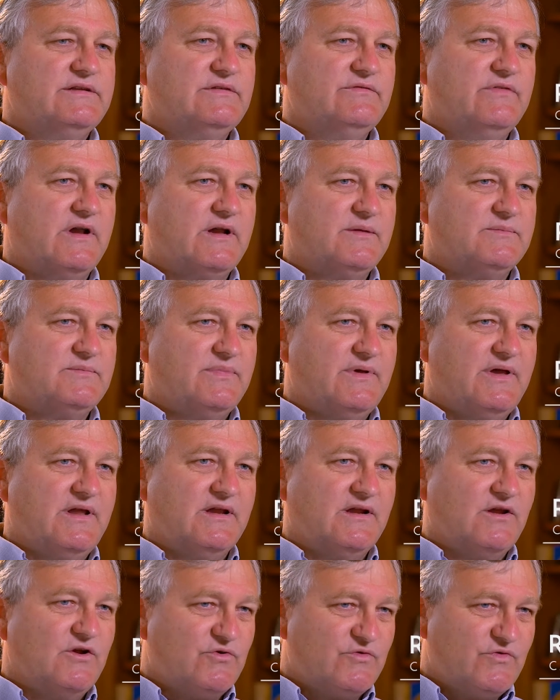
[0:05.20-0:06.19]
develop an
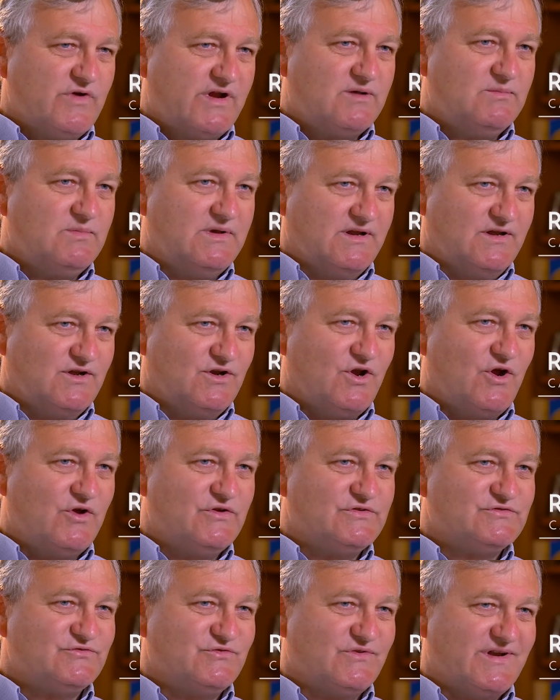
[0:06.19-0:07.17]
incredibly
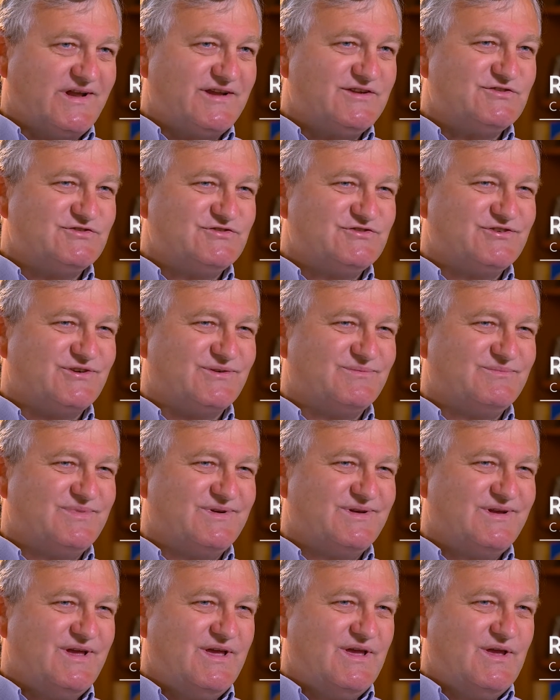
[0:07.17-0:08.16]
close relationship
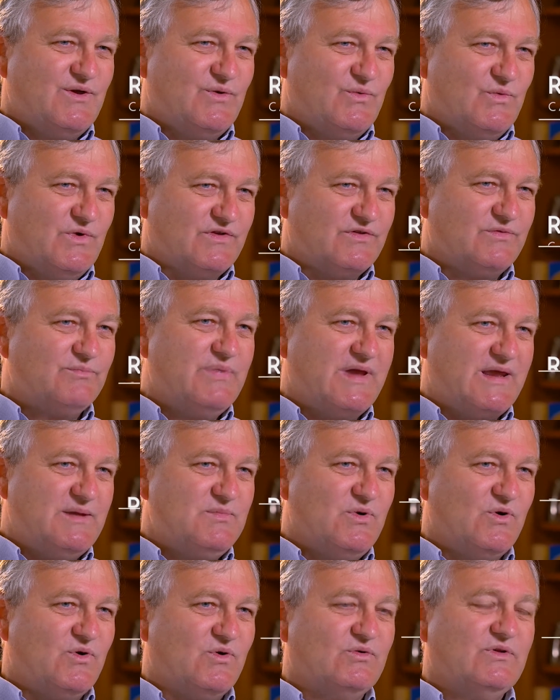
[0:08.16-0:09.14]
with
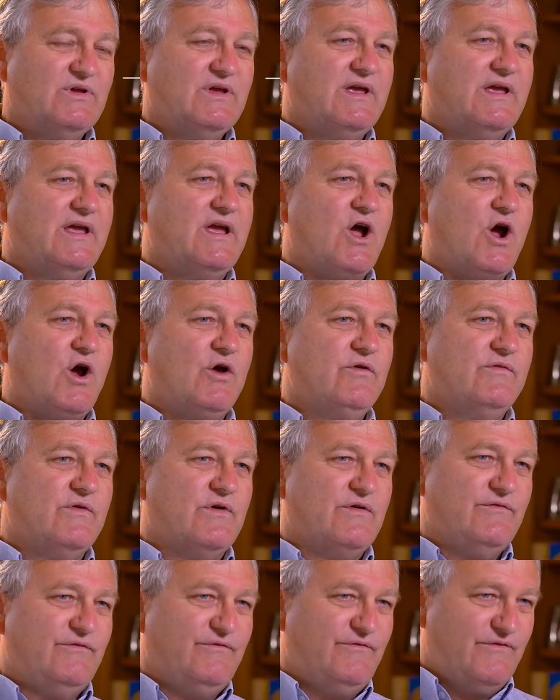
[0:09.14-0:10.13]
people over
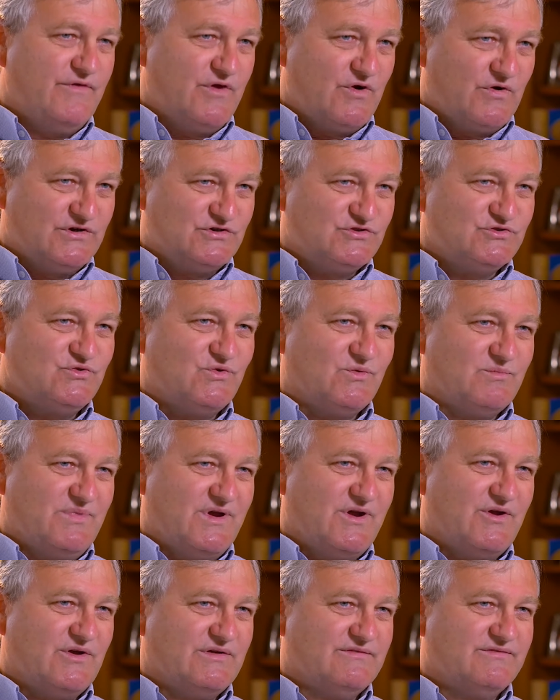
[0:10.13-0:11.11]
a very short
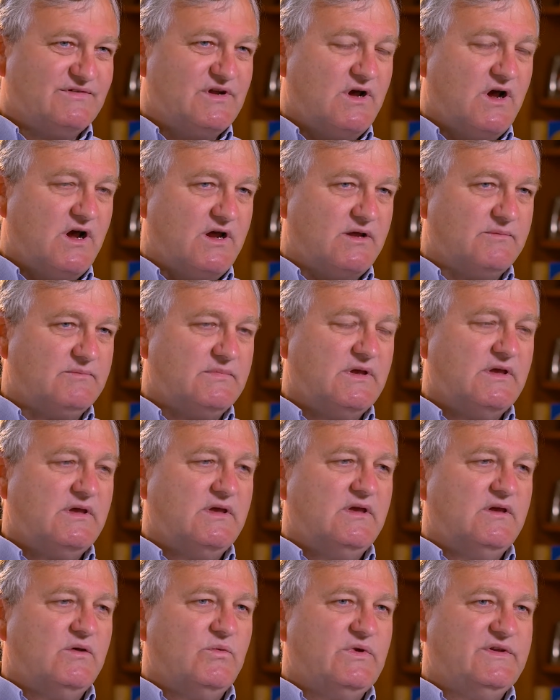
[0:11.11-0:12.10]
period of time.
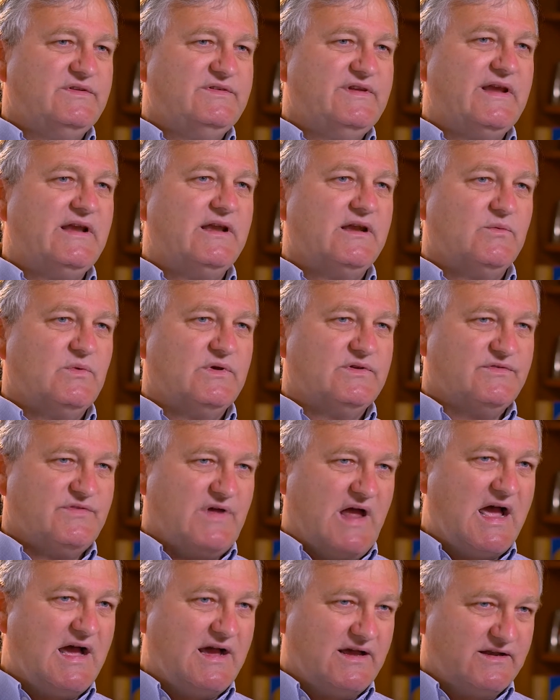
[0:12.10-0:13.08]
We're dealing with
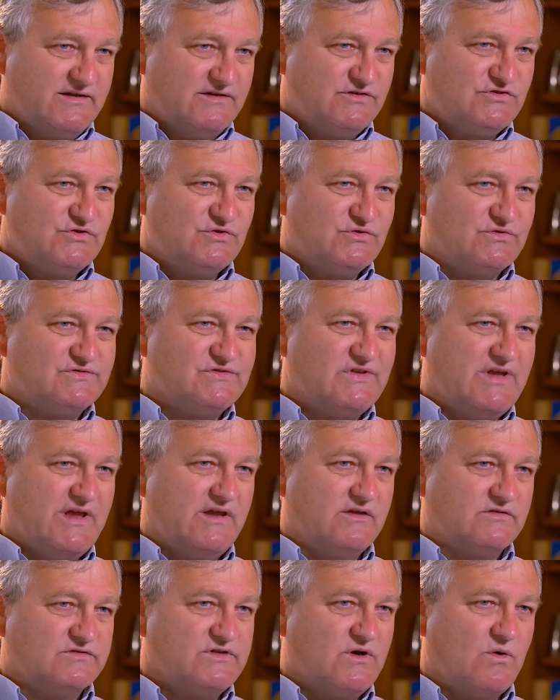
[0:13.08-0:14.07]
heart issues
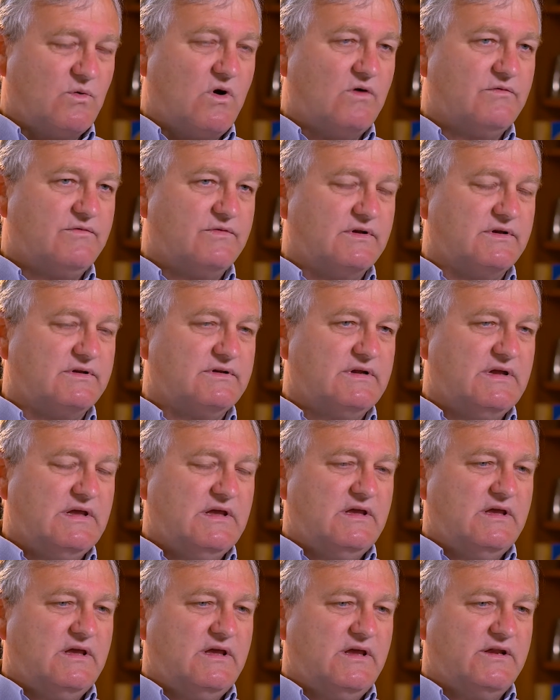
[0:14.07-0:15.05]
here so often,
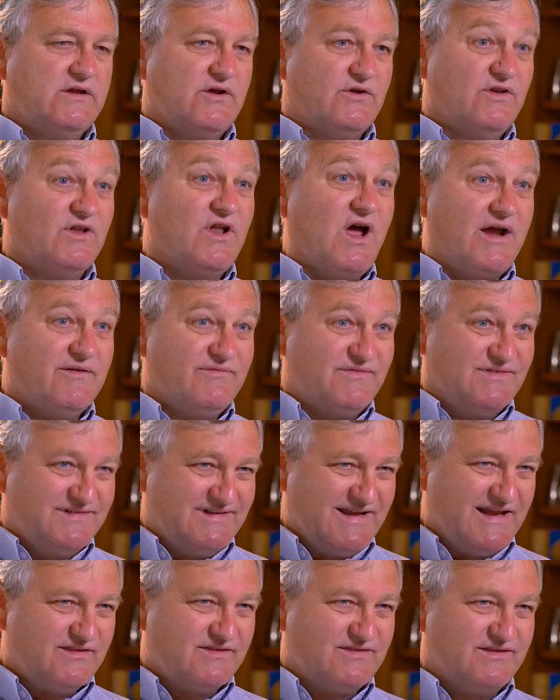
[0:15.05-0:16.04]
you know, life and
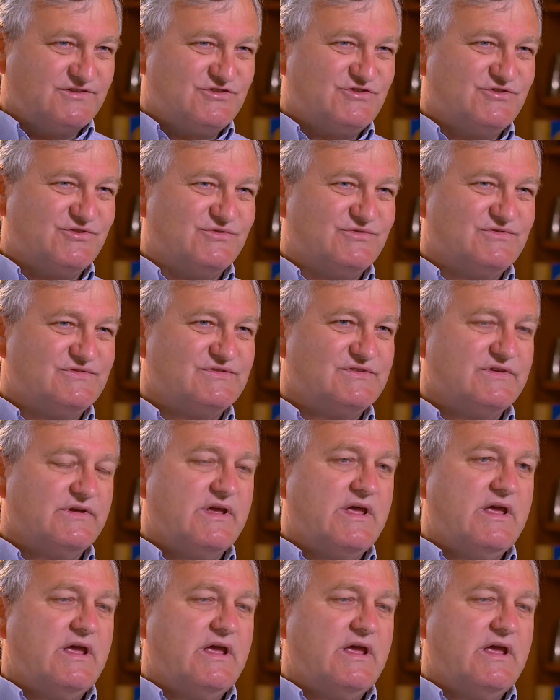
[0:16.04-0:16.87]
death issues.